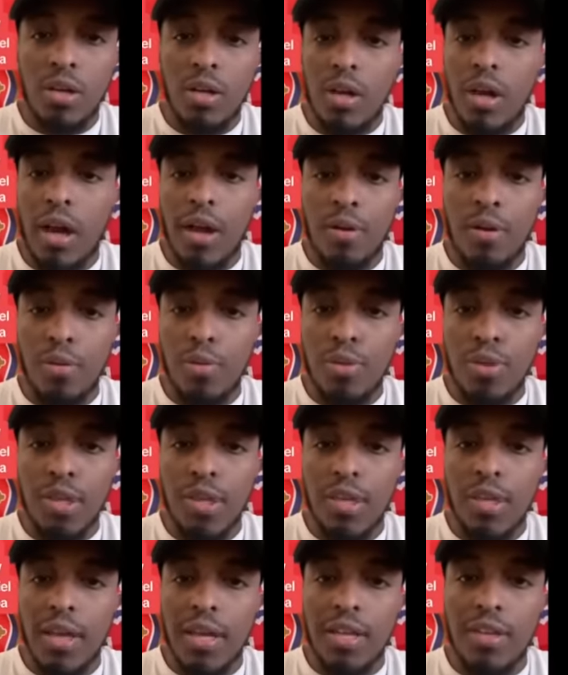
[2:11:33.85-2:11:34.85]
I don't think
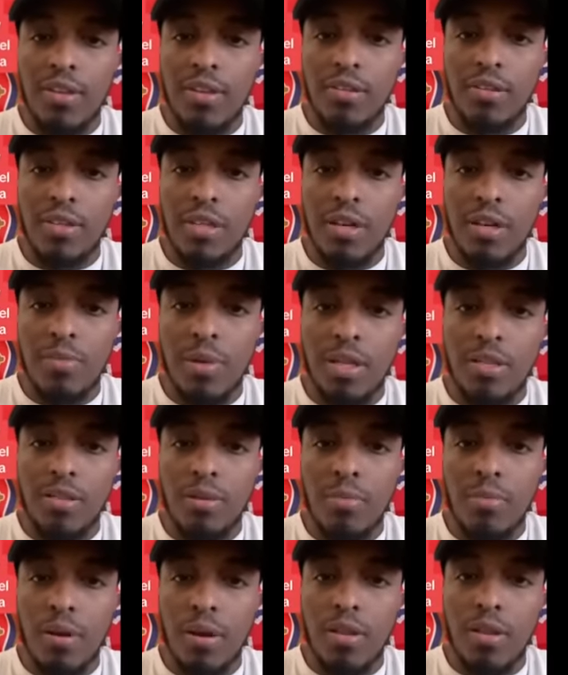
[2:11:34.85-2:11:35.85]
any of their center backs are better
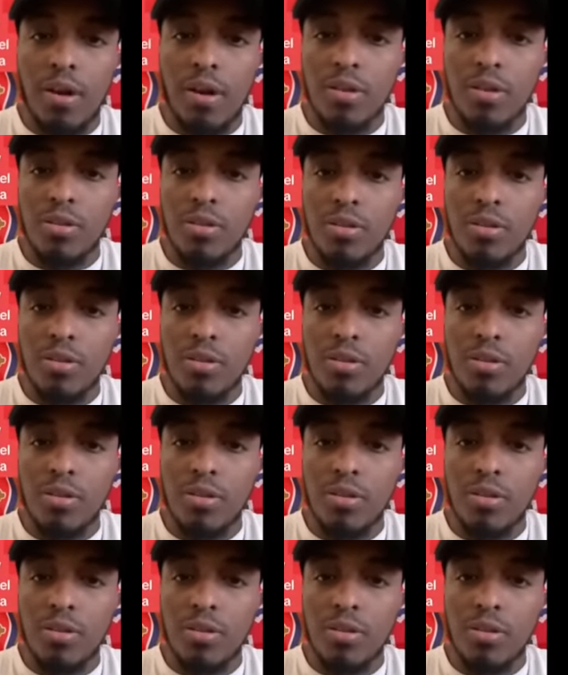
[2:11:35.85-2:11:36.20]
than ours.